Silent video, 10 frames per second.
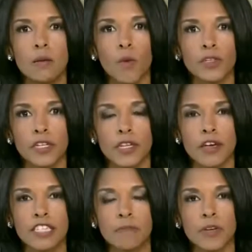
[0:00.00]
More
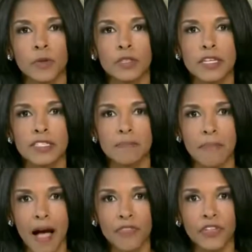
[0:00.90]
details have been released
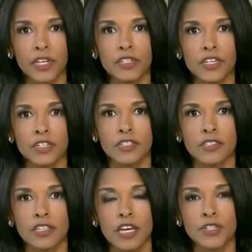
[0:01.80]
about the conditions
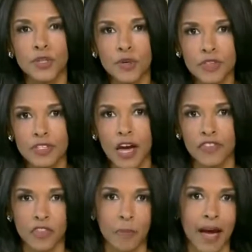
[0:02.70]
that led to the death
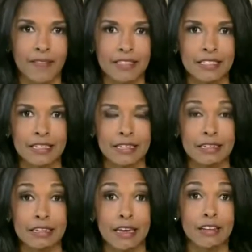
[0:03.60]
of the Palestinian
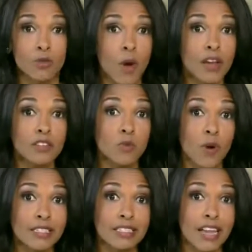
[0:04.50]
teen, as well as
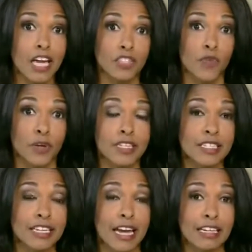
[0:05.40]
what's next for his
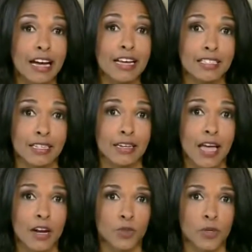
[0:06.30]
detained cousin.
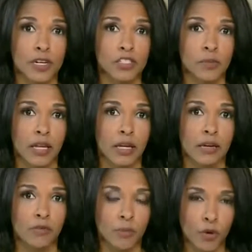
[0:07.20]
Nasreen El-Shamayleh
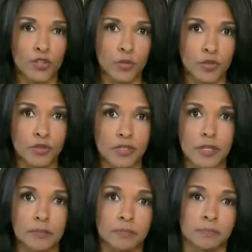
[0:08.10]
reports from Jerusalem.